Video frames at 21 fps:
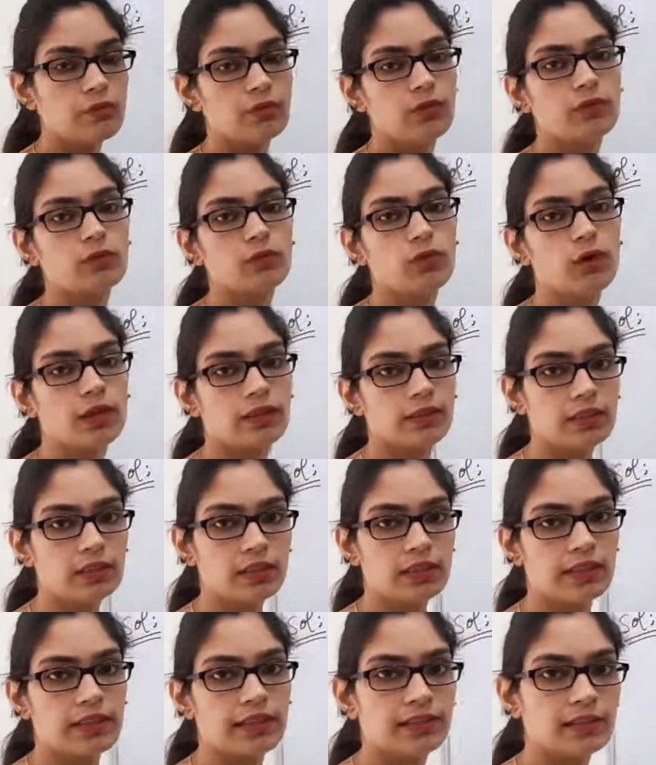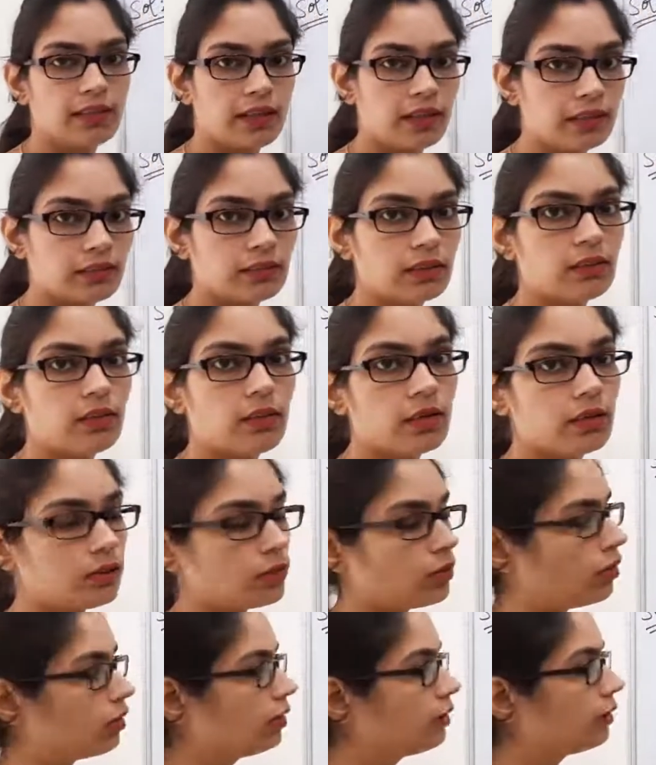you have got the correct answer or
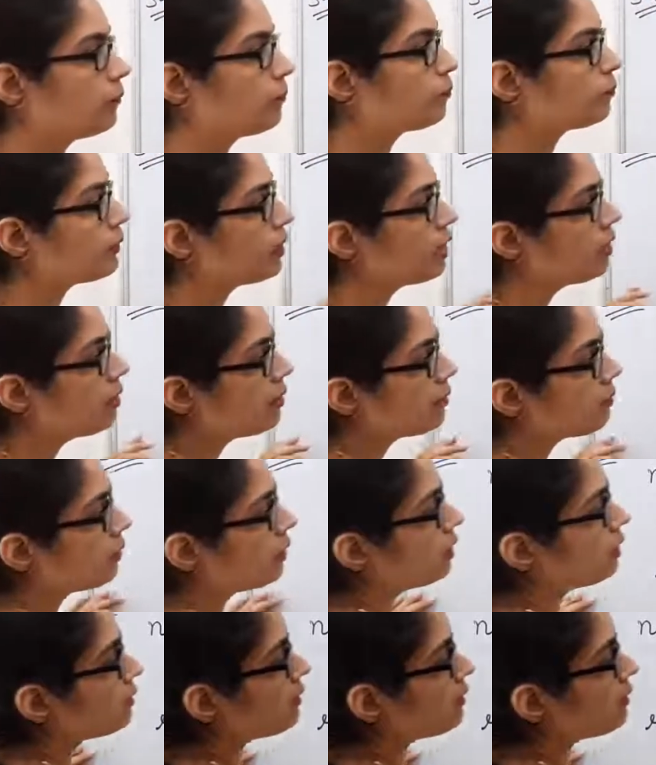not. Because